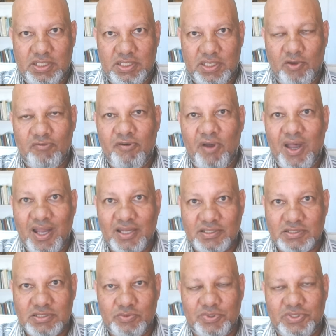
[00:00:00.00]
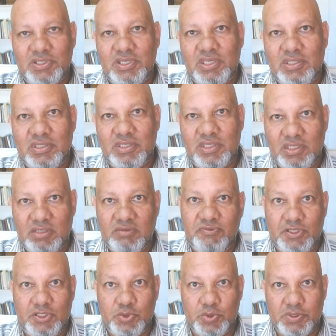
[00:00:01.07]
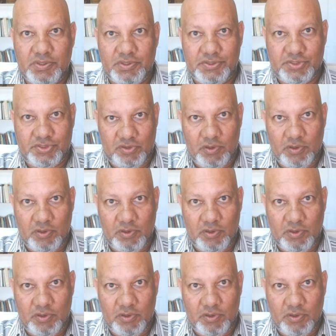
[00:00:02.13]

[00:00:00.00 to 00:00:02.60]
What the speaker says: of heart within the individuals